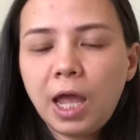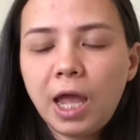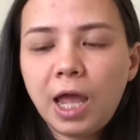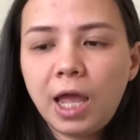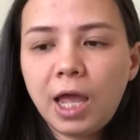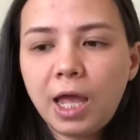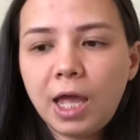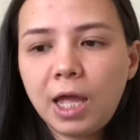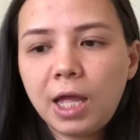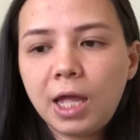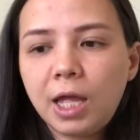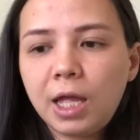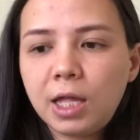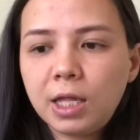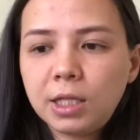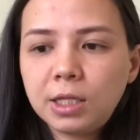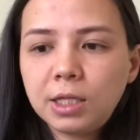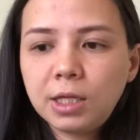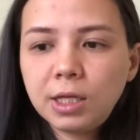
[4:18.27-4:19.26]

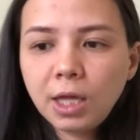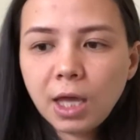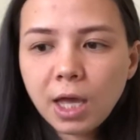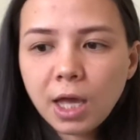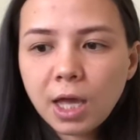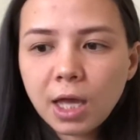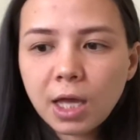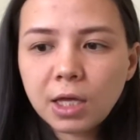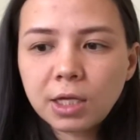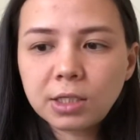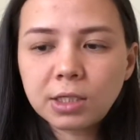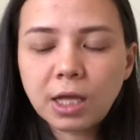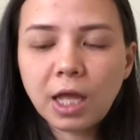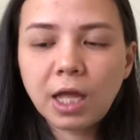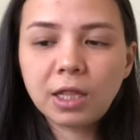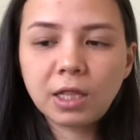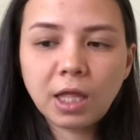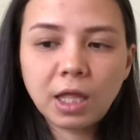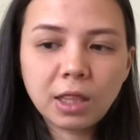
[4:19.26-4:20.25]
And yeah,
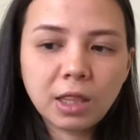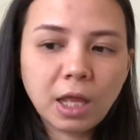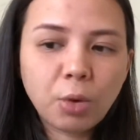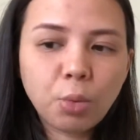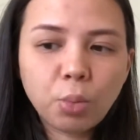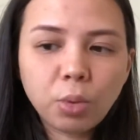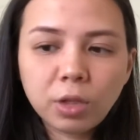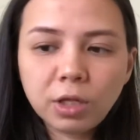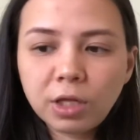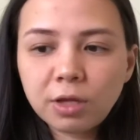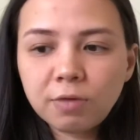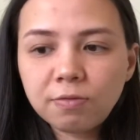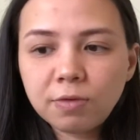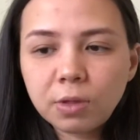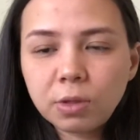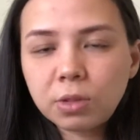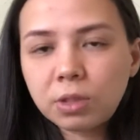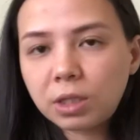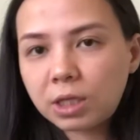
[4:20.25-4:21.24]
and then they will give
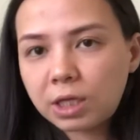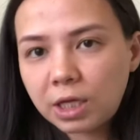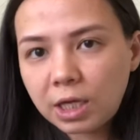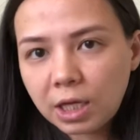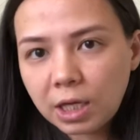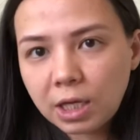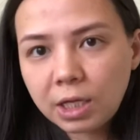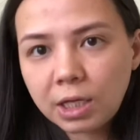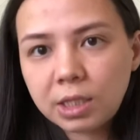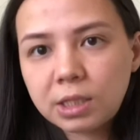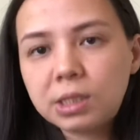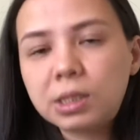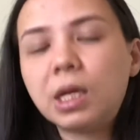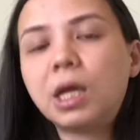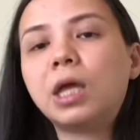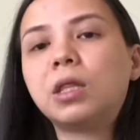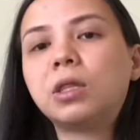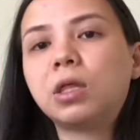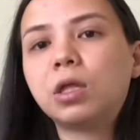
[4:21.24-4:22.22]
you the keys
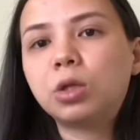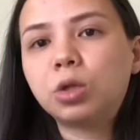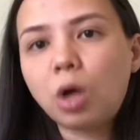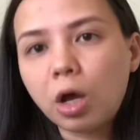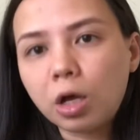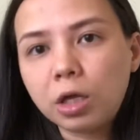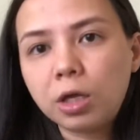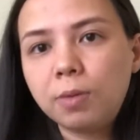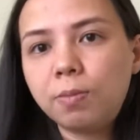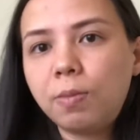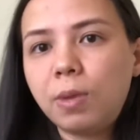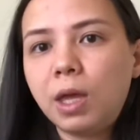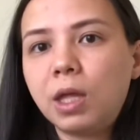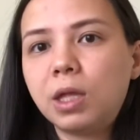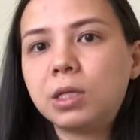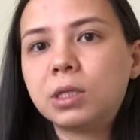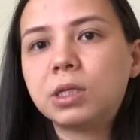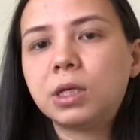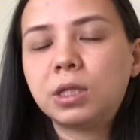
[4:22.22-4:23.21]
and the
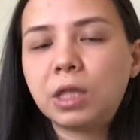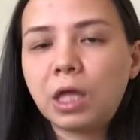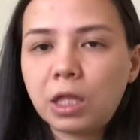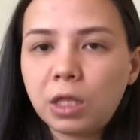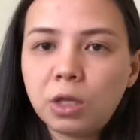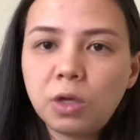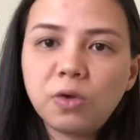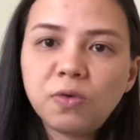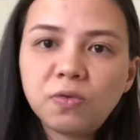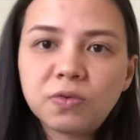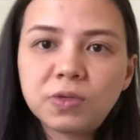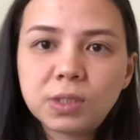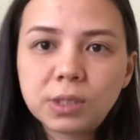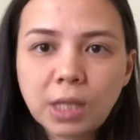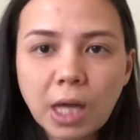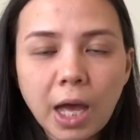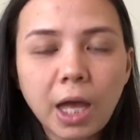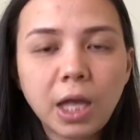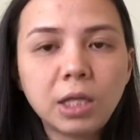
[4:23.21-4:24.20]
document that you've
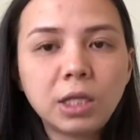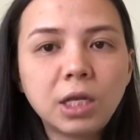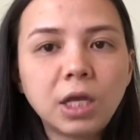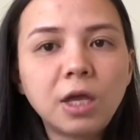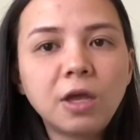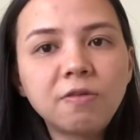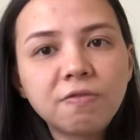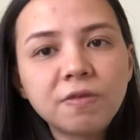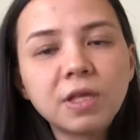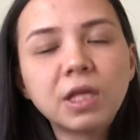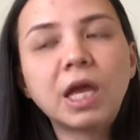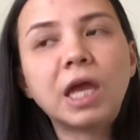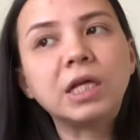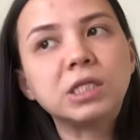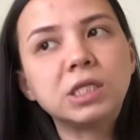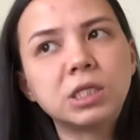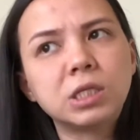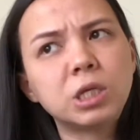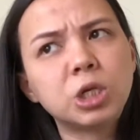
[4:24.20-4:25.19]
signed. If in
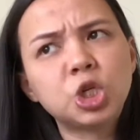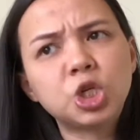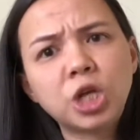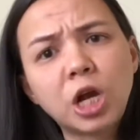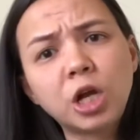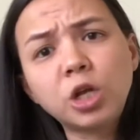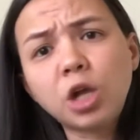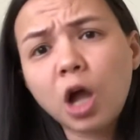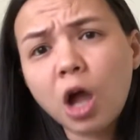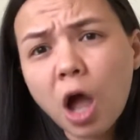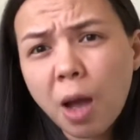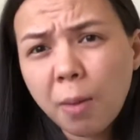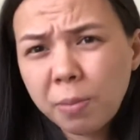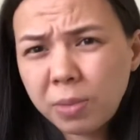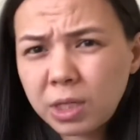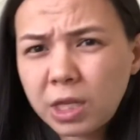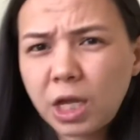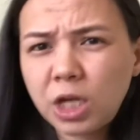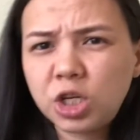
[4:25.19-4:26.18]
case it's a shared
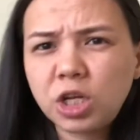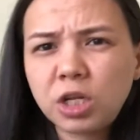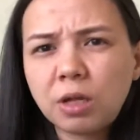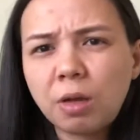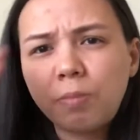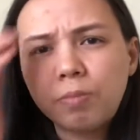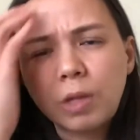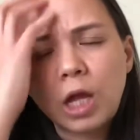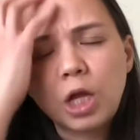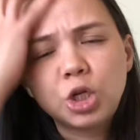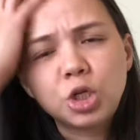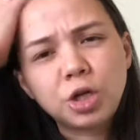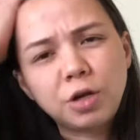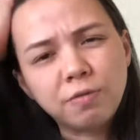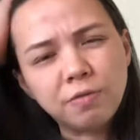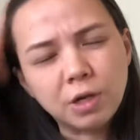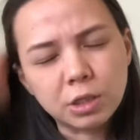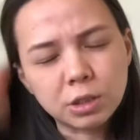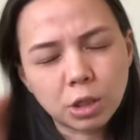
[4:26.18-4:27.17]
accommodation, I'm not sure
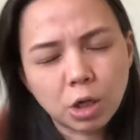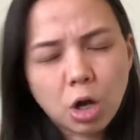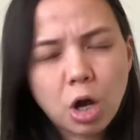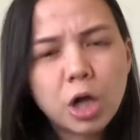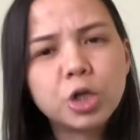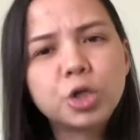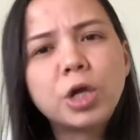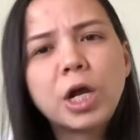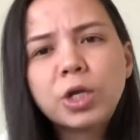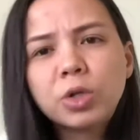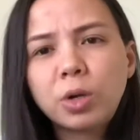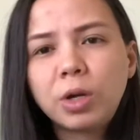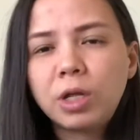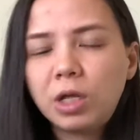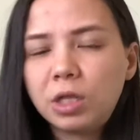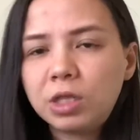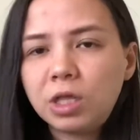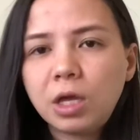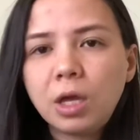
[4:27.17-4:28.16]
if there's a contract or
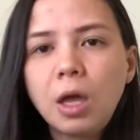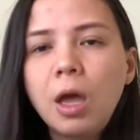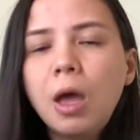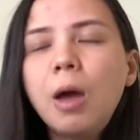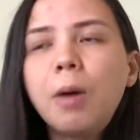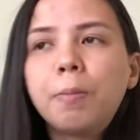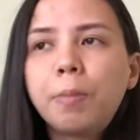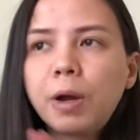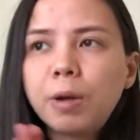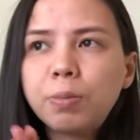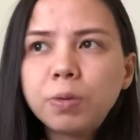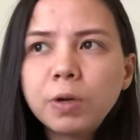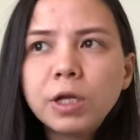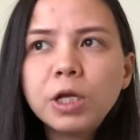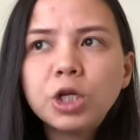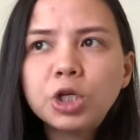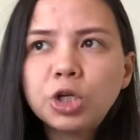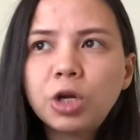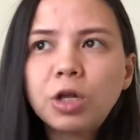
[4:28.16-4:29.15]
anything, but I'm
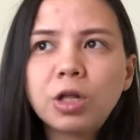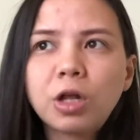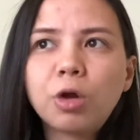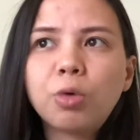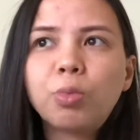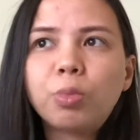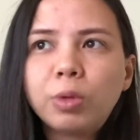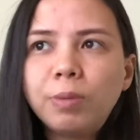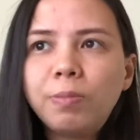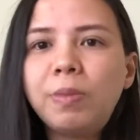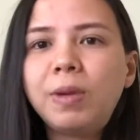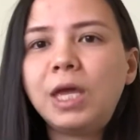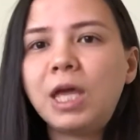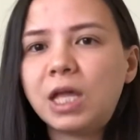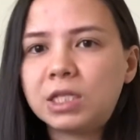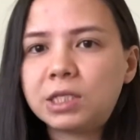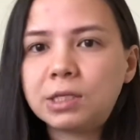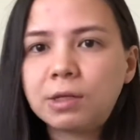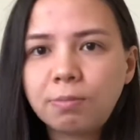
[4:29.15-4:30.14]
pretty sure there would be
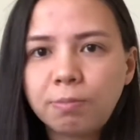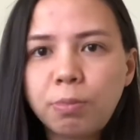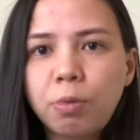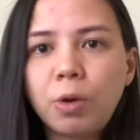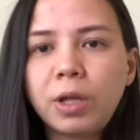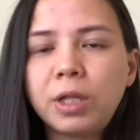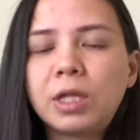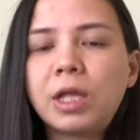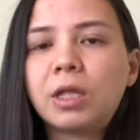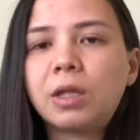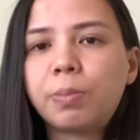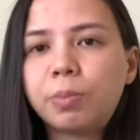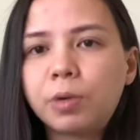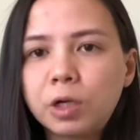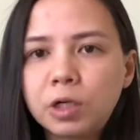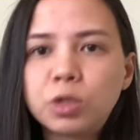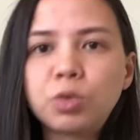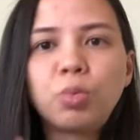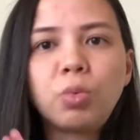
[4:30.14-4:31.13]
at some point that the
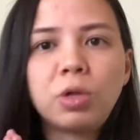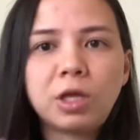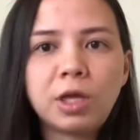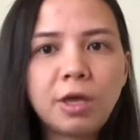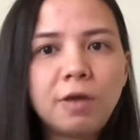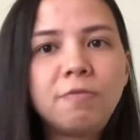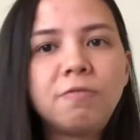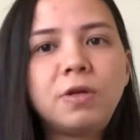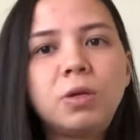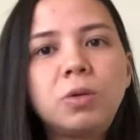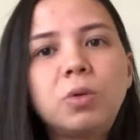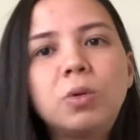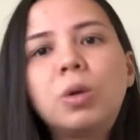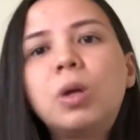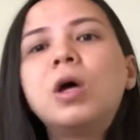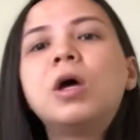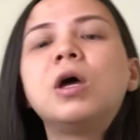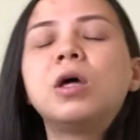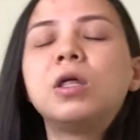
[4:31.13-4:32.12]
person will give
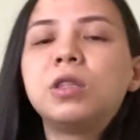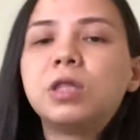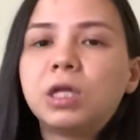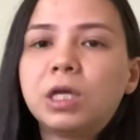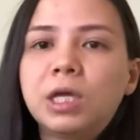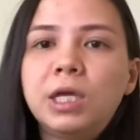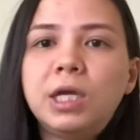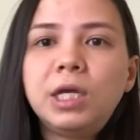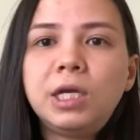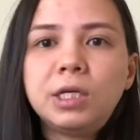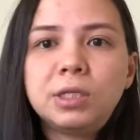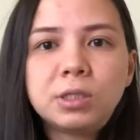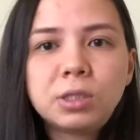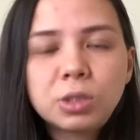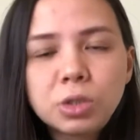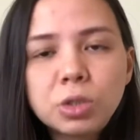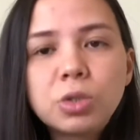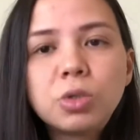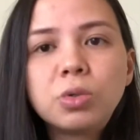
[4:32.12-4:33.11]
you the
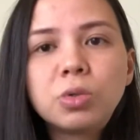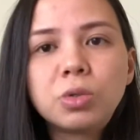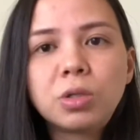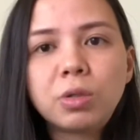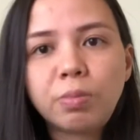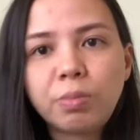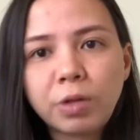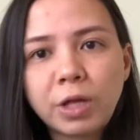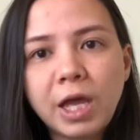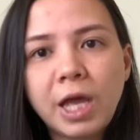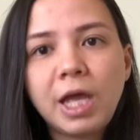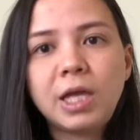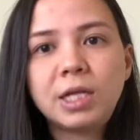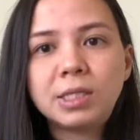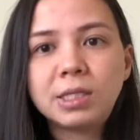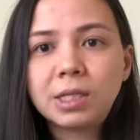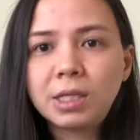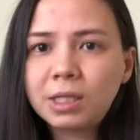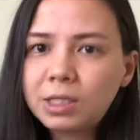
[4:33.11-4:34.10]
keys to the
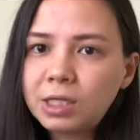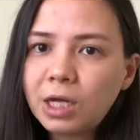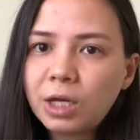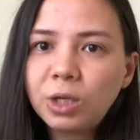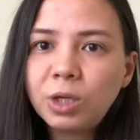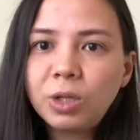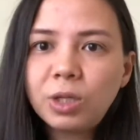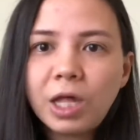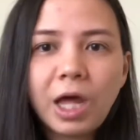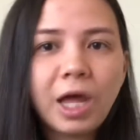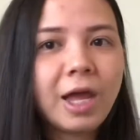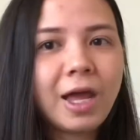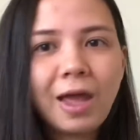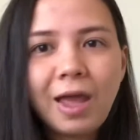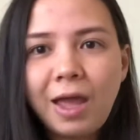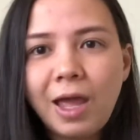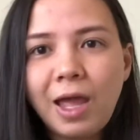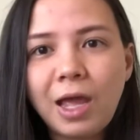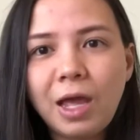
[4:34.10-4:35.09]
place and tell you, like,
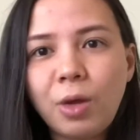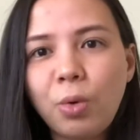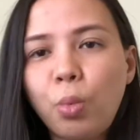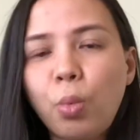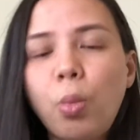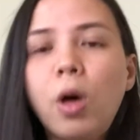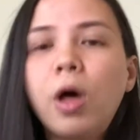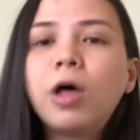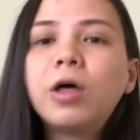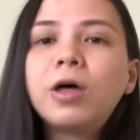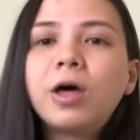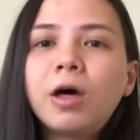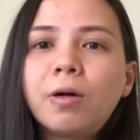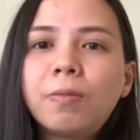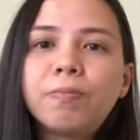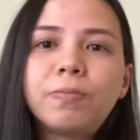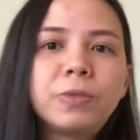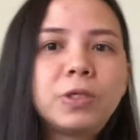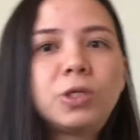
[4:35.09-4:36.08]
hey,
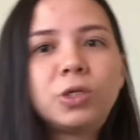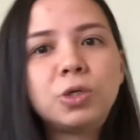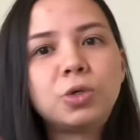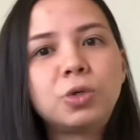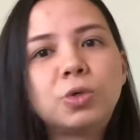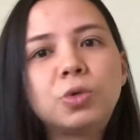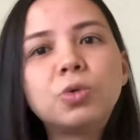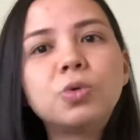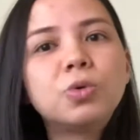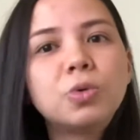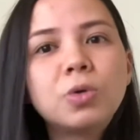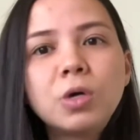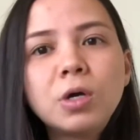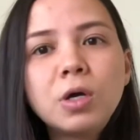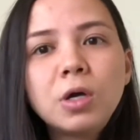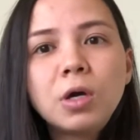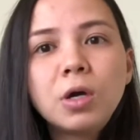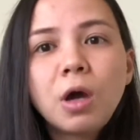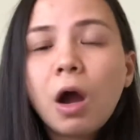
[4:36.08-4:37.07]
welcome to
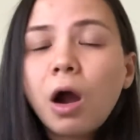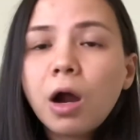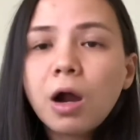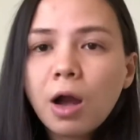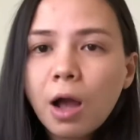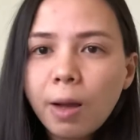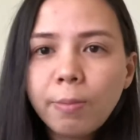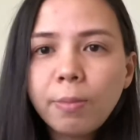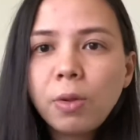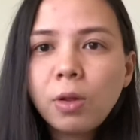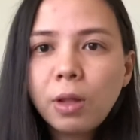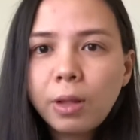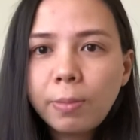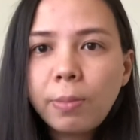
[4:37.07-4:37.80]
our humble